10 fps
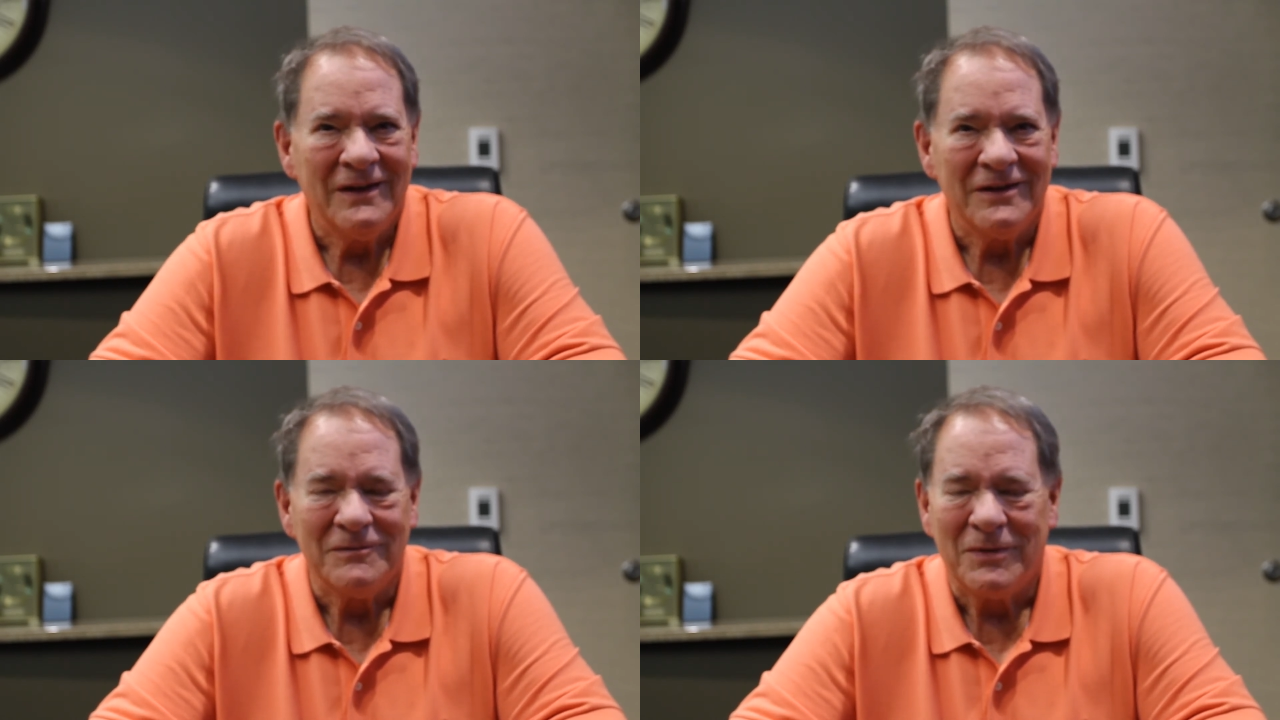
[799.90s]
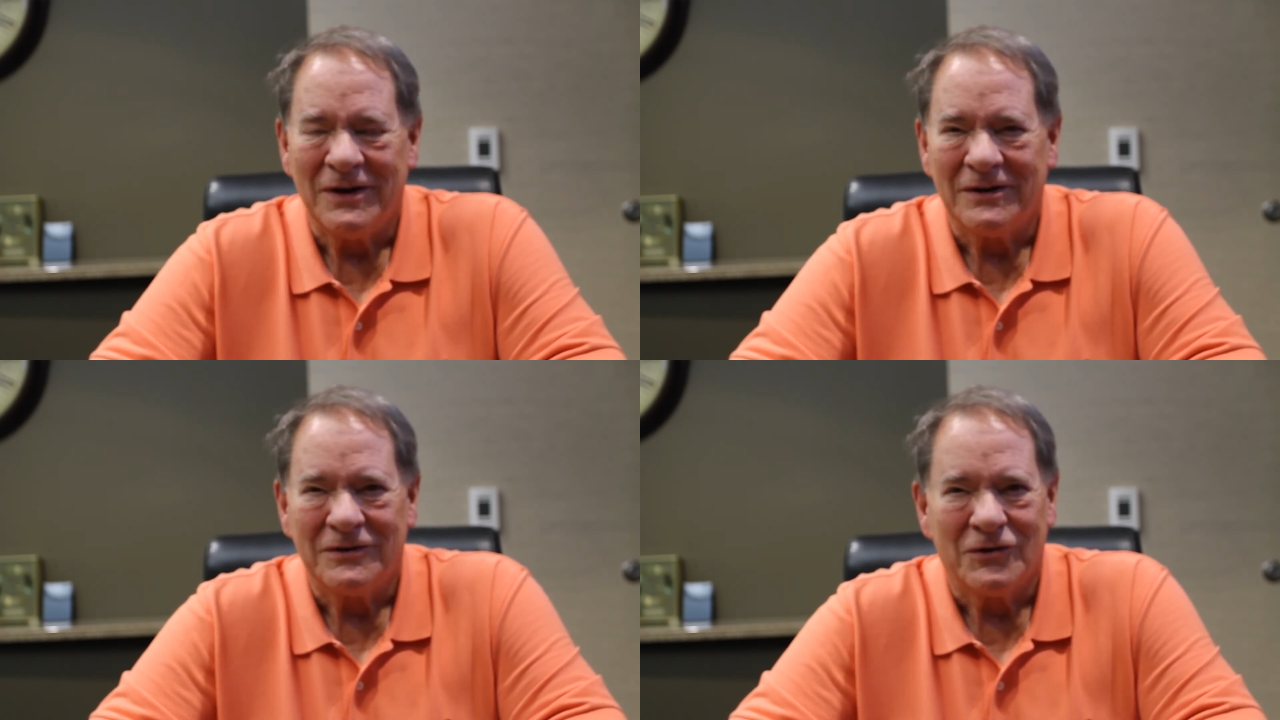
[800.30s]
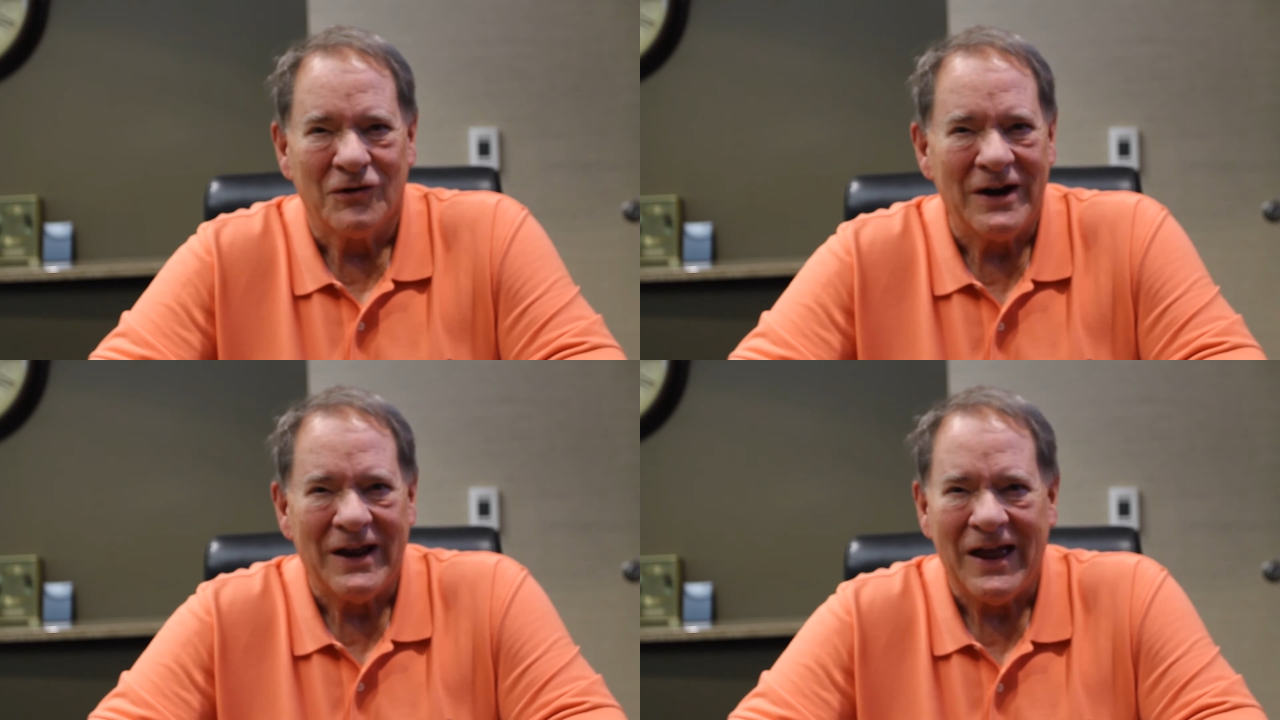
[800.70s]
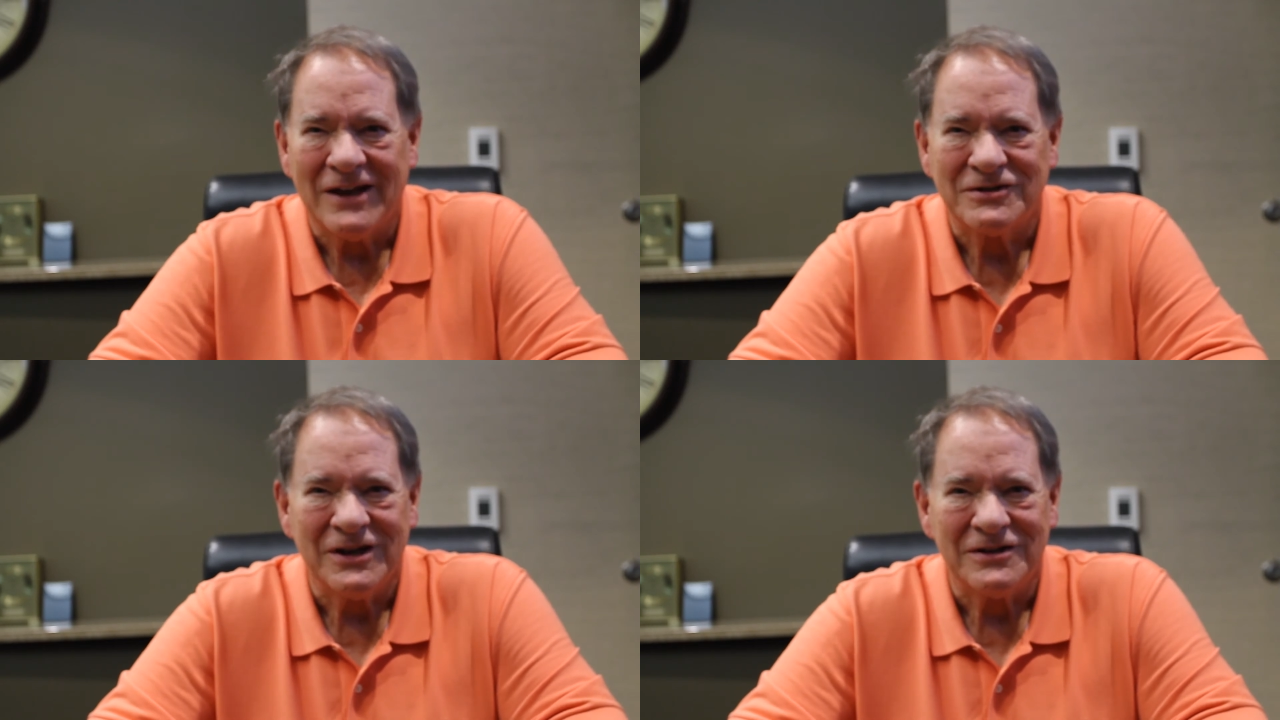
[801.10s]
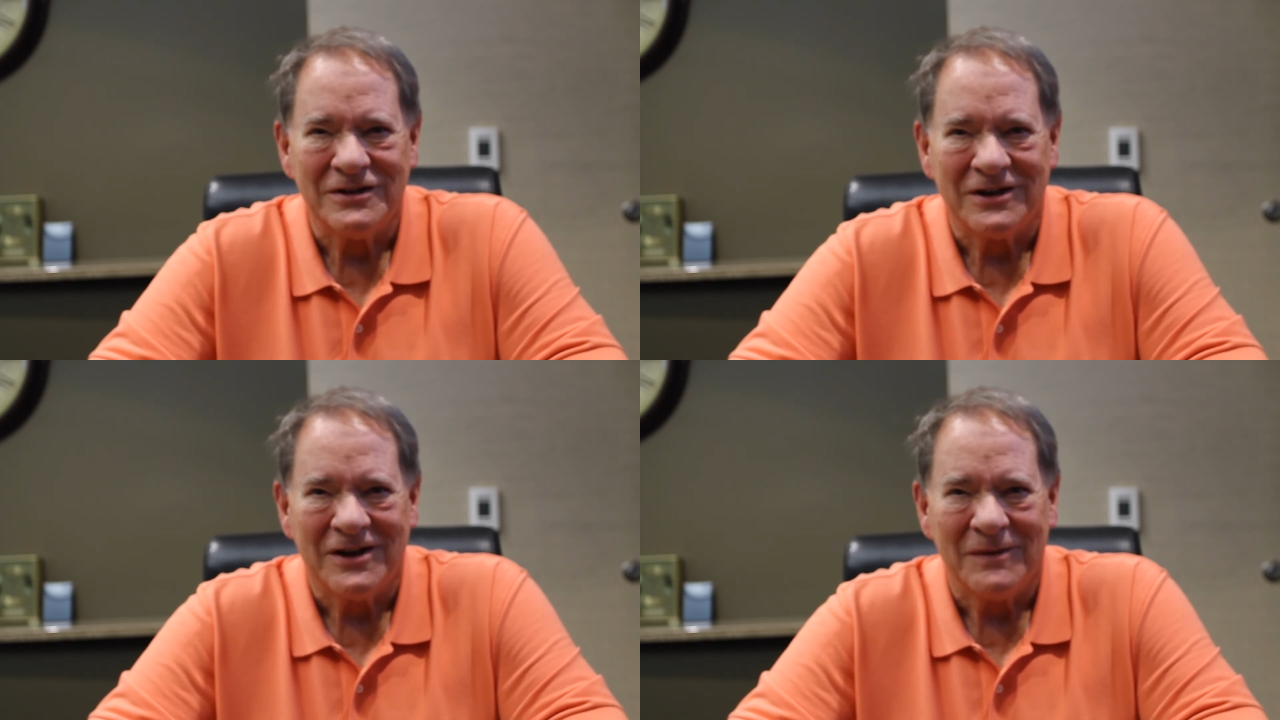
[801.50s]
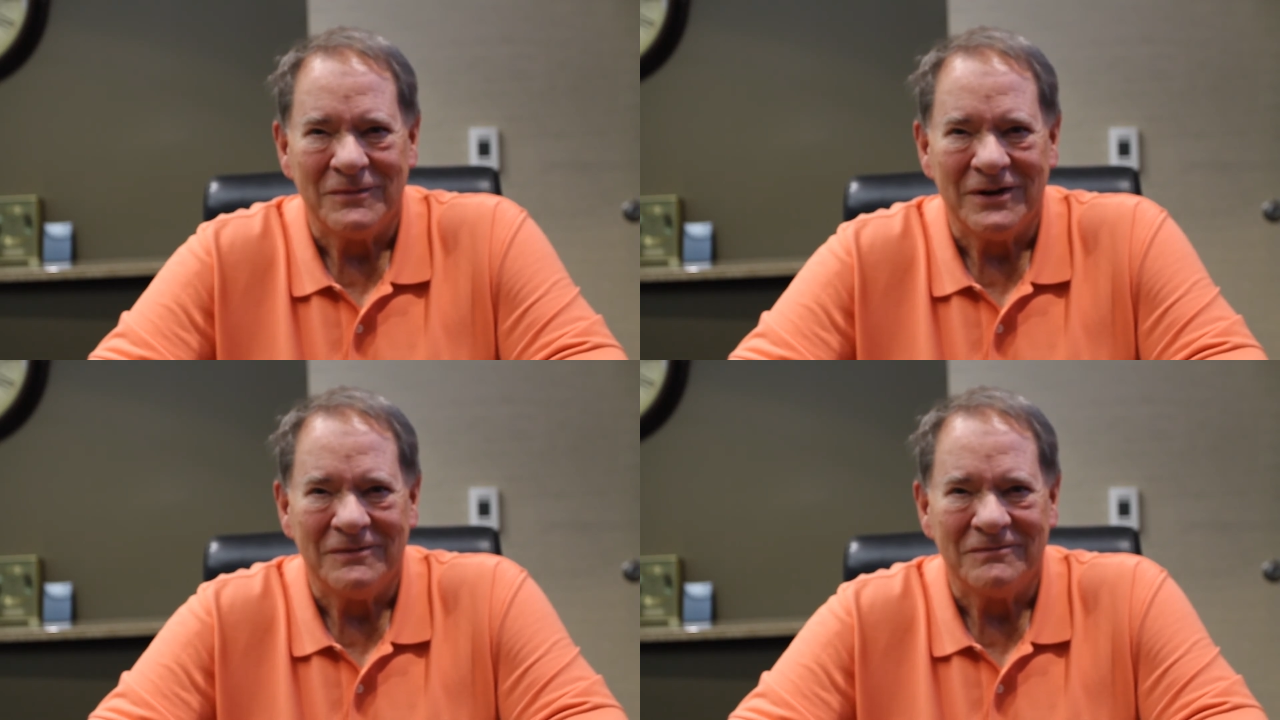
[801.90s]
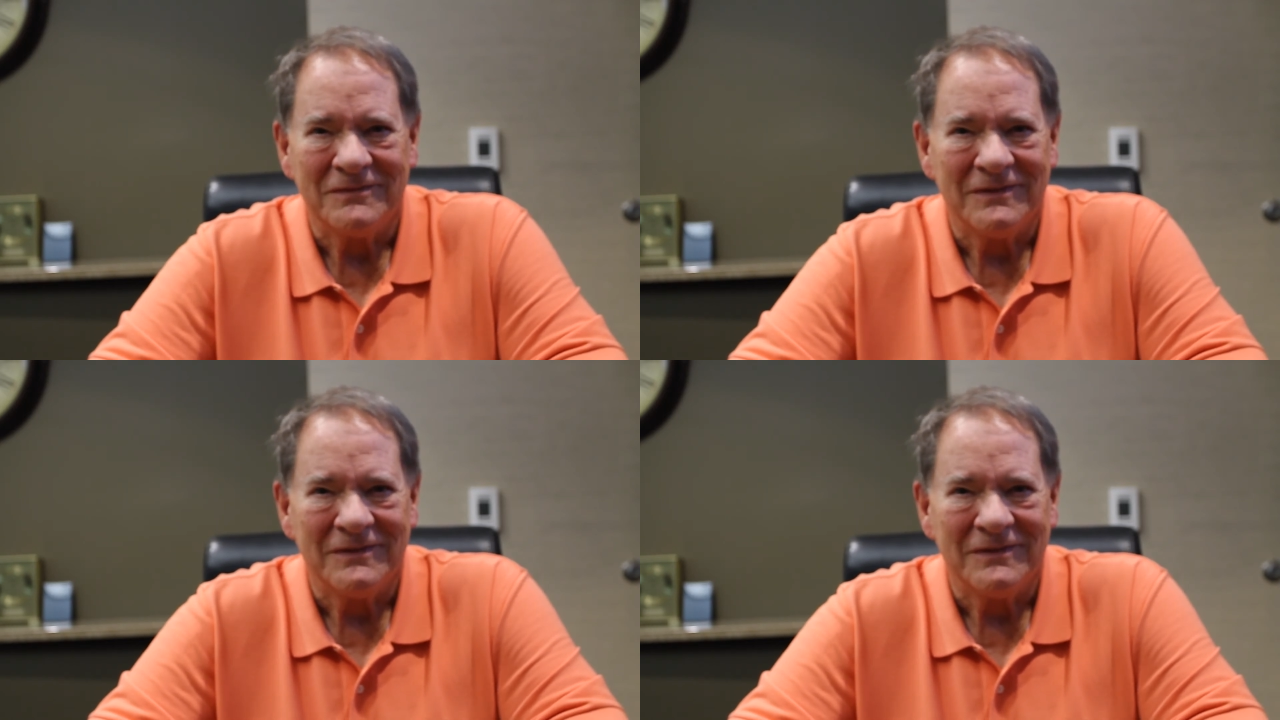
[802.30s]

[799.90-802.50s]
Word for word: You've been a great asset to the company